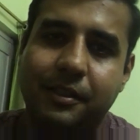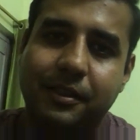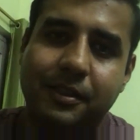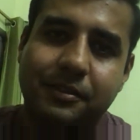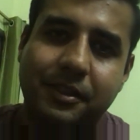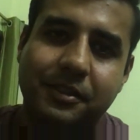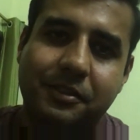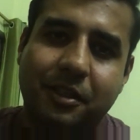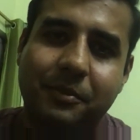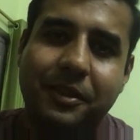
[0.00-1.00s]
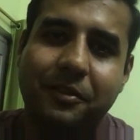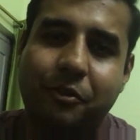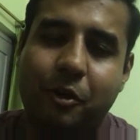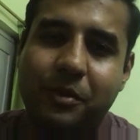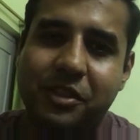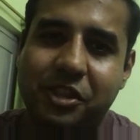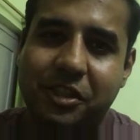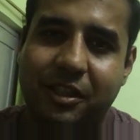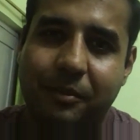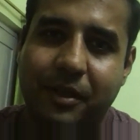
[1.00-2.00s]
uh, since coming from
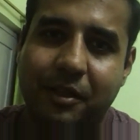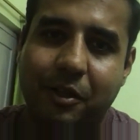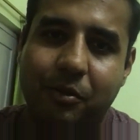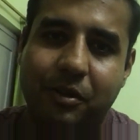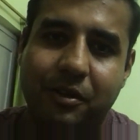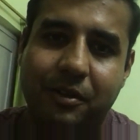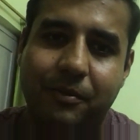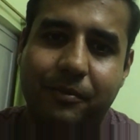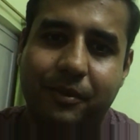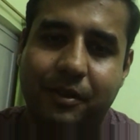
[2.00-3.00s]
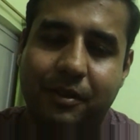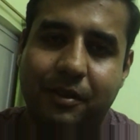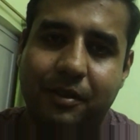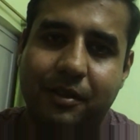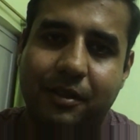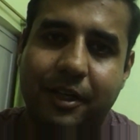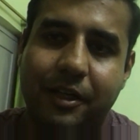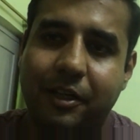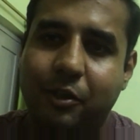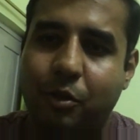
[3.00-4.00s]
engineering background, uh, I
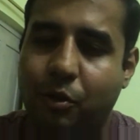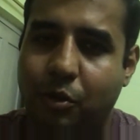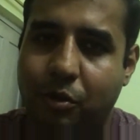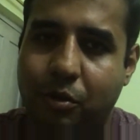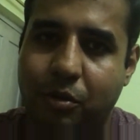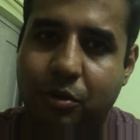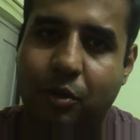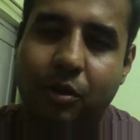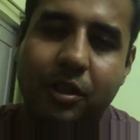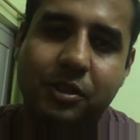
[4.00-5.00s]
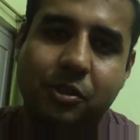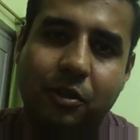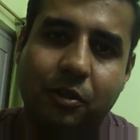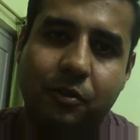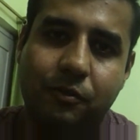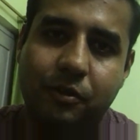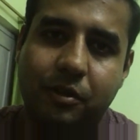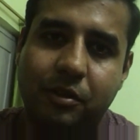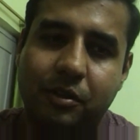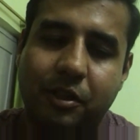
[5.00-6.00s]
had no knowledge of
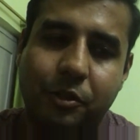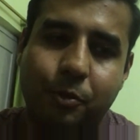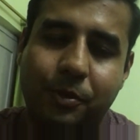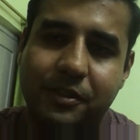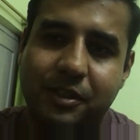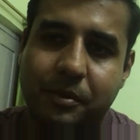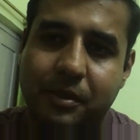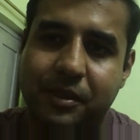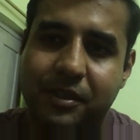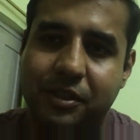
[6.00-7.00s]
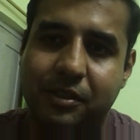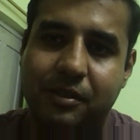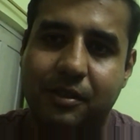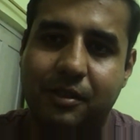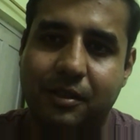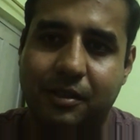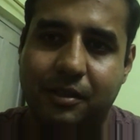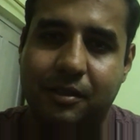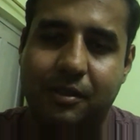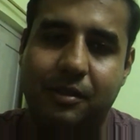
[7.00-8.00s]
uh, the UPSC preparation.
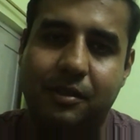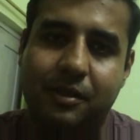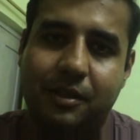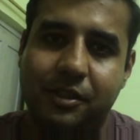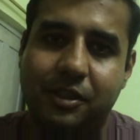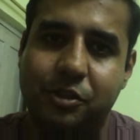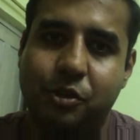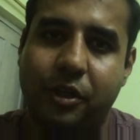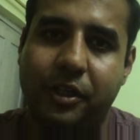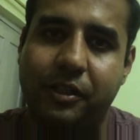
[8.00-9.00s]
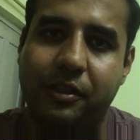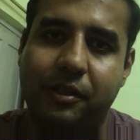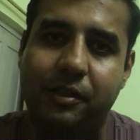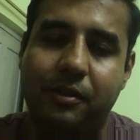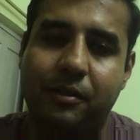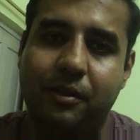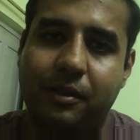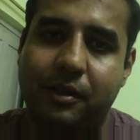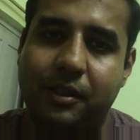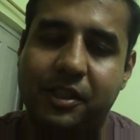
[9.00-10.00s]
Uh, I just joined,
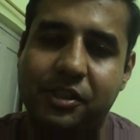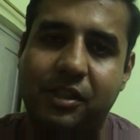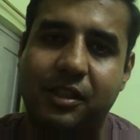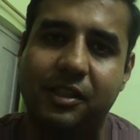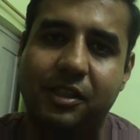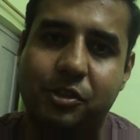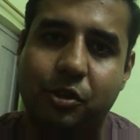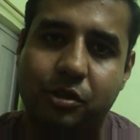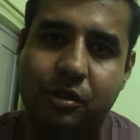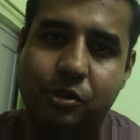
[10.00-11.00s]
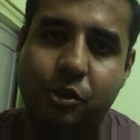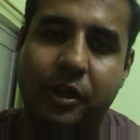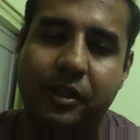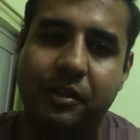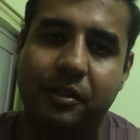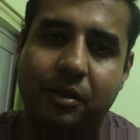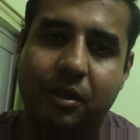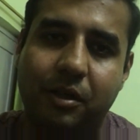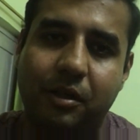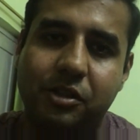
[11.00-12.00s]
uh, initially I just joined
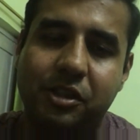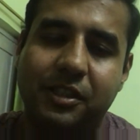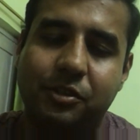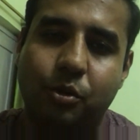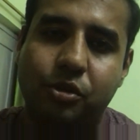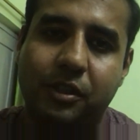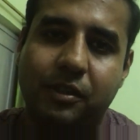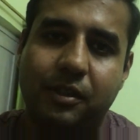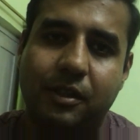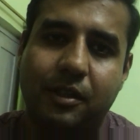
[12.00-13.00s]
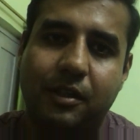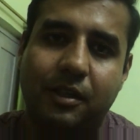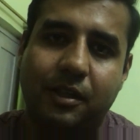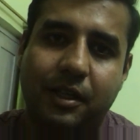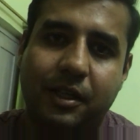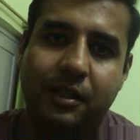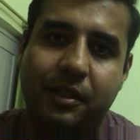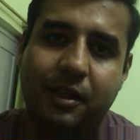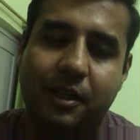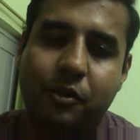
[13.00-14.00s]
uh, GS coaching
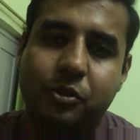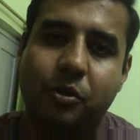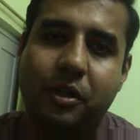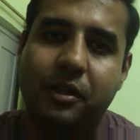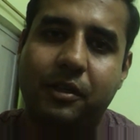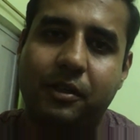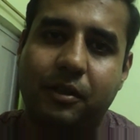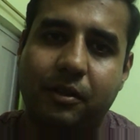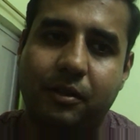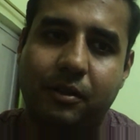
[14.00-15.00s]
and I was looking